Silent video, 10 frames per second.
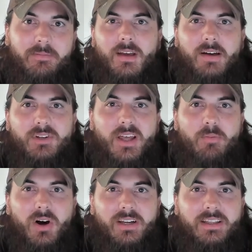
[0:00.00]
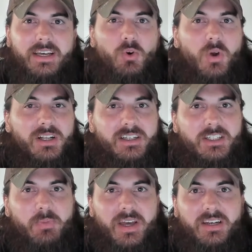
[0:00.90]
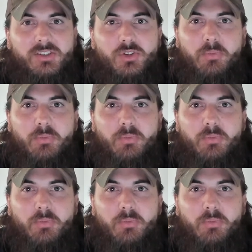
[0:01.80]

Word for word: After they bought it, they quickly expanded to